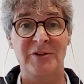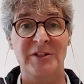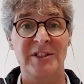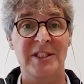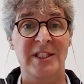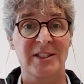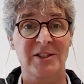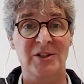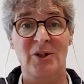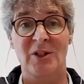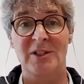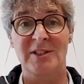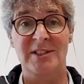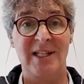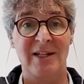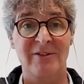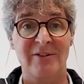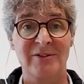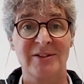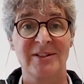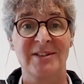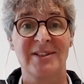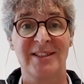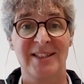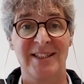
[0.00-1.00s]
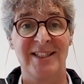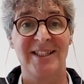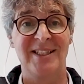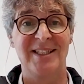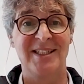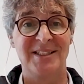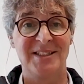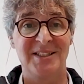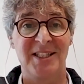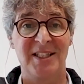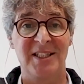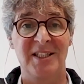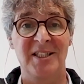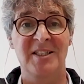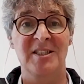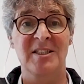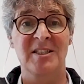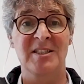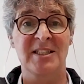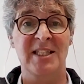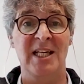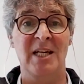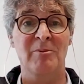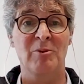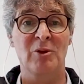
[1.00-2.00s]
six, or seven sitting in the
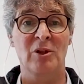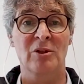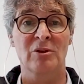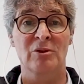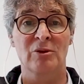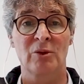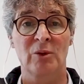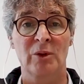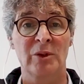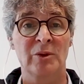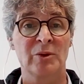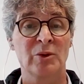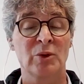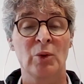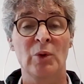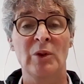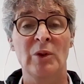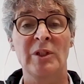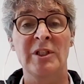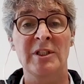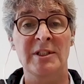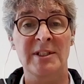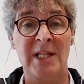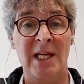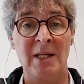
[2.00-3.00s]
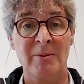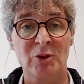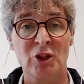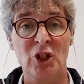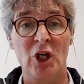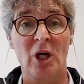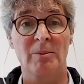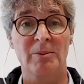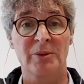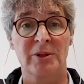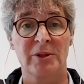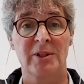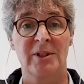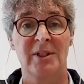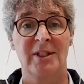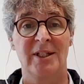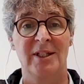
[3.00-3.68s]
same control room doing the same job.